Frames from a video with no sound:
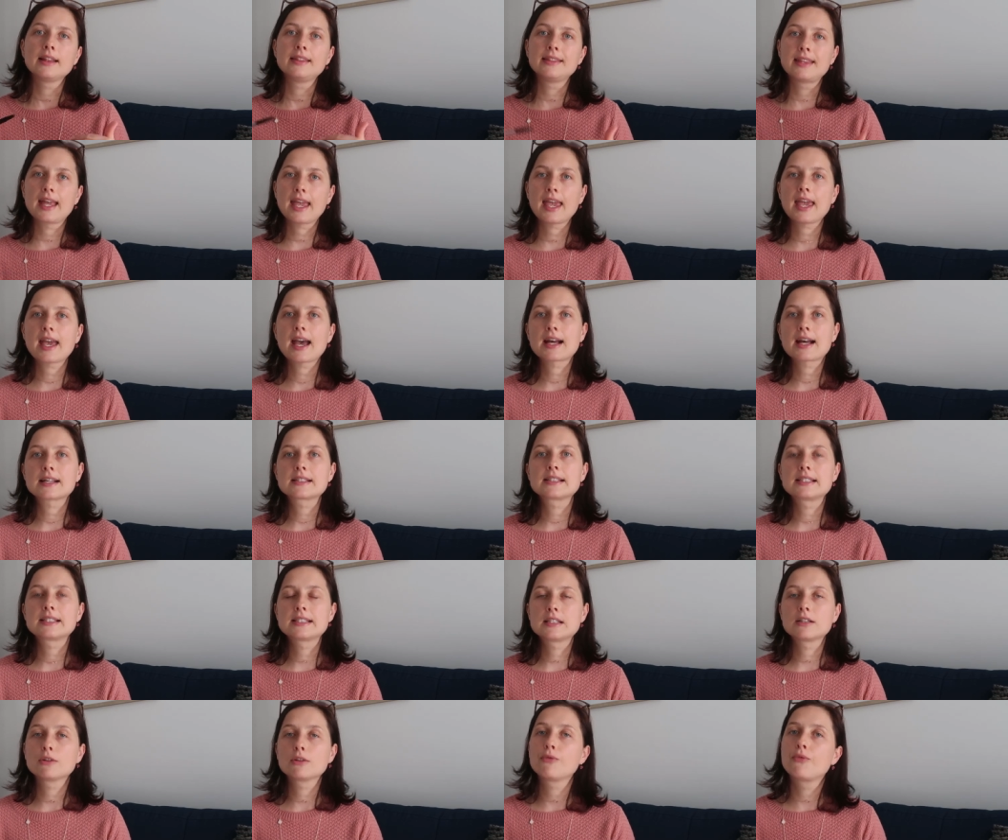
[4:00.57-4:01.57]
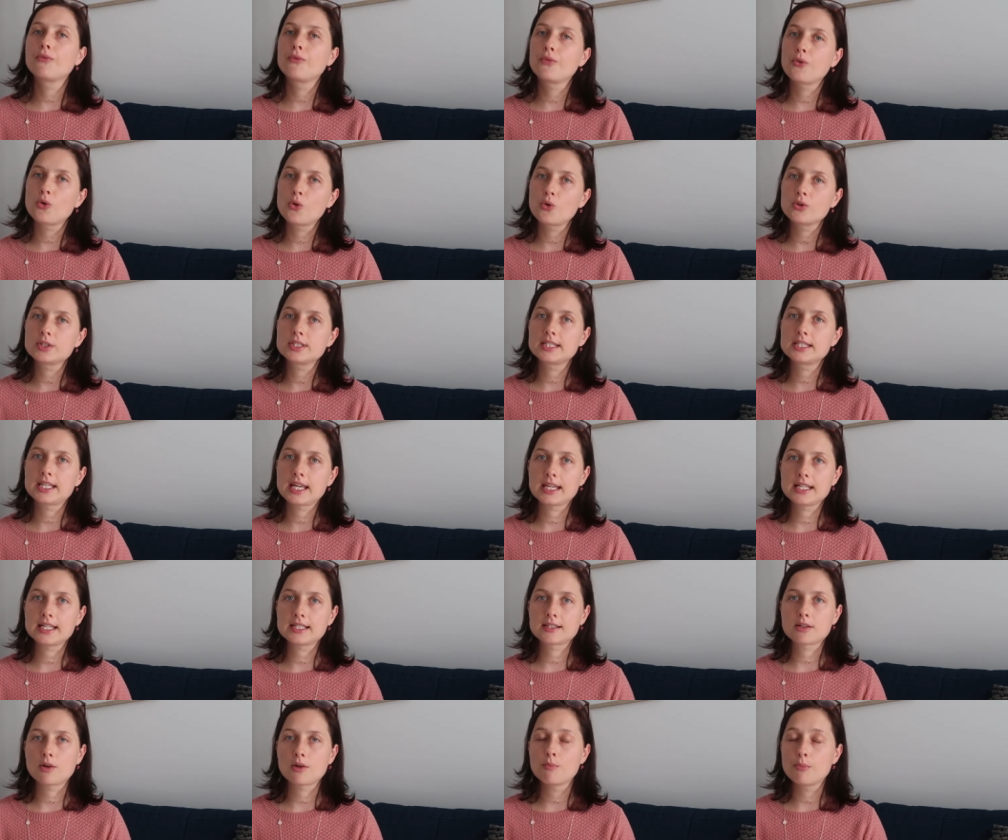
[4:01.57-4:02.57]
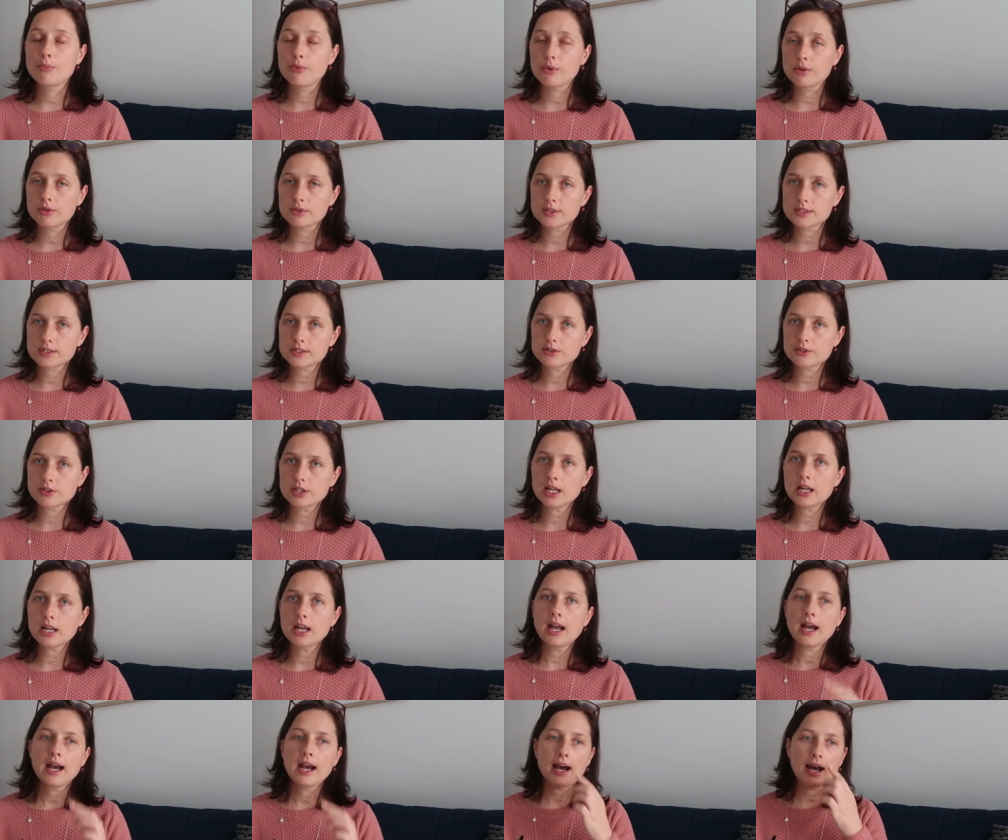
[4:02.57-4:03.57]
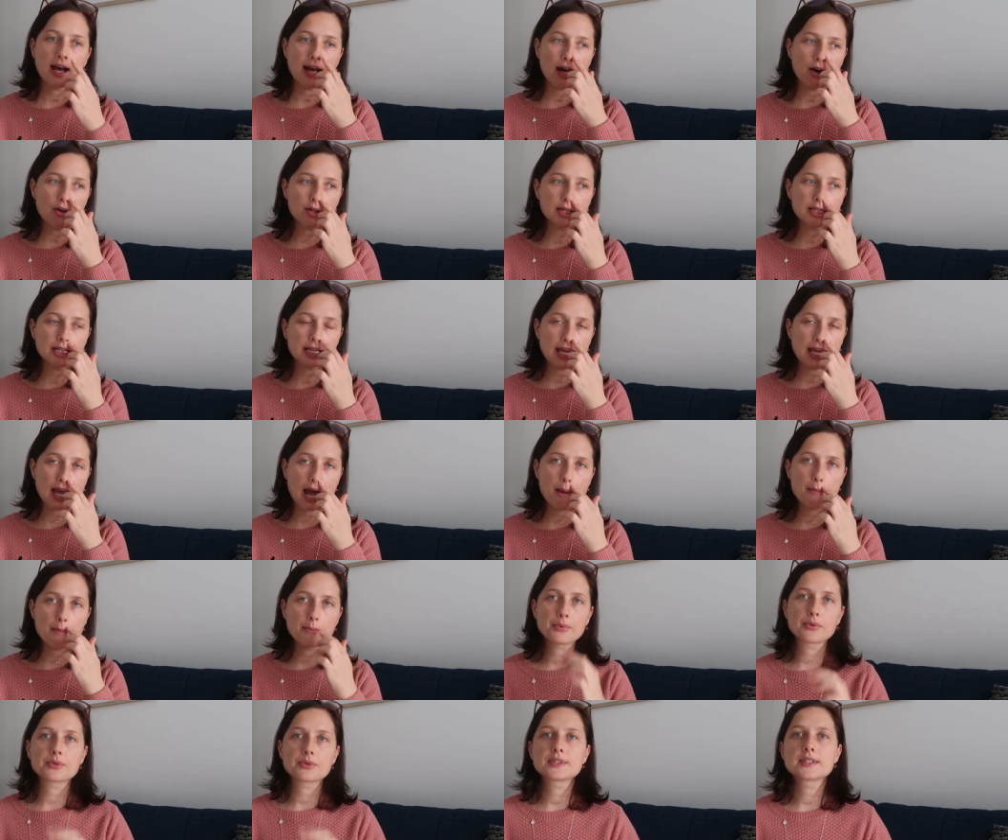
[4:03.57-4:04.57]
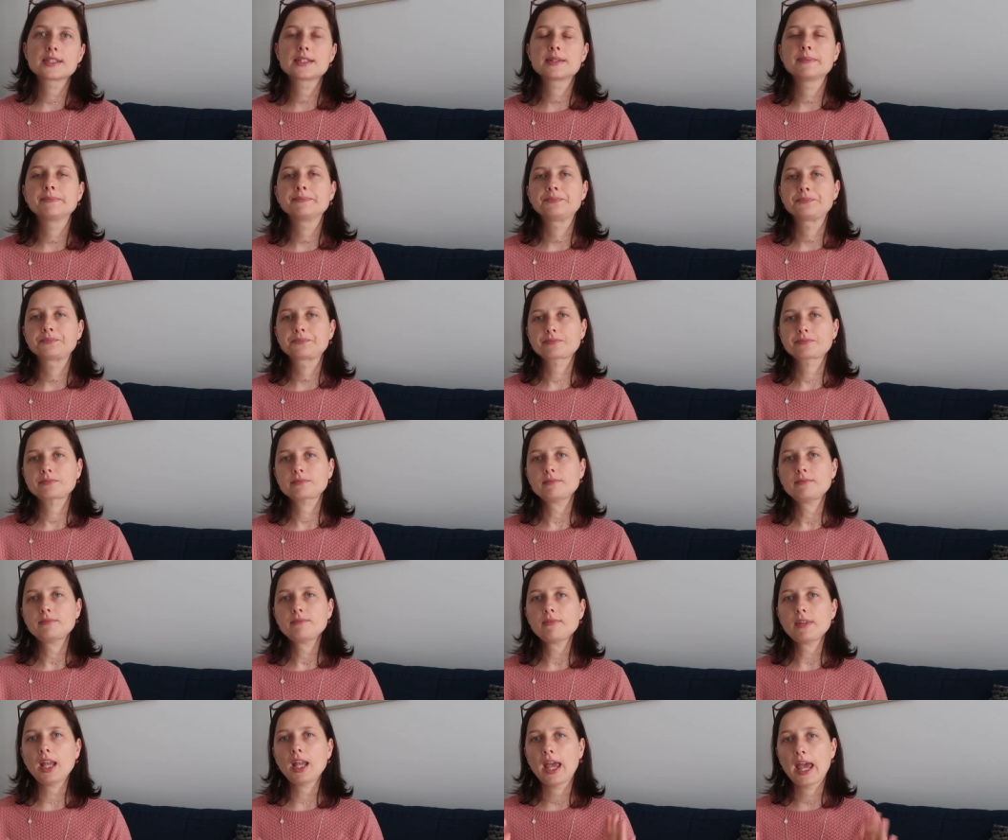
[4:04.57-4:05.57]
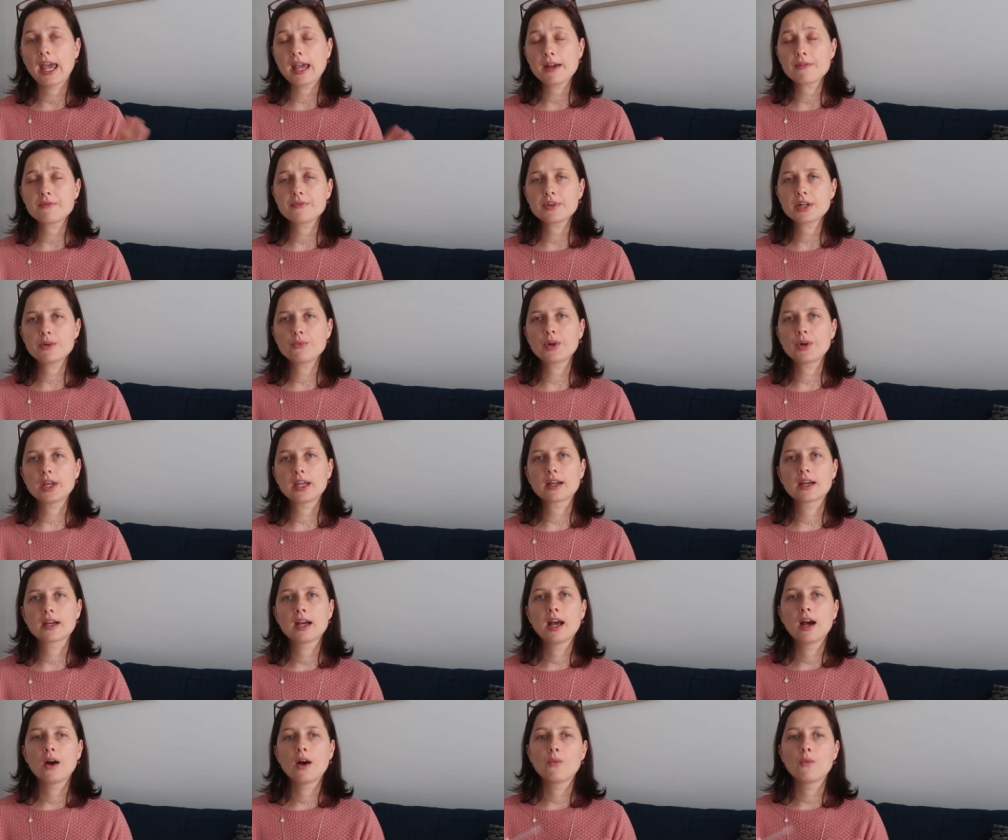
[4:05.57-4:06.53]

they had still four days compulsory on the campus every week.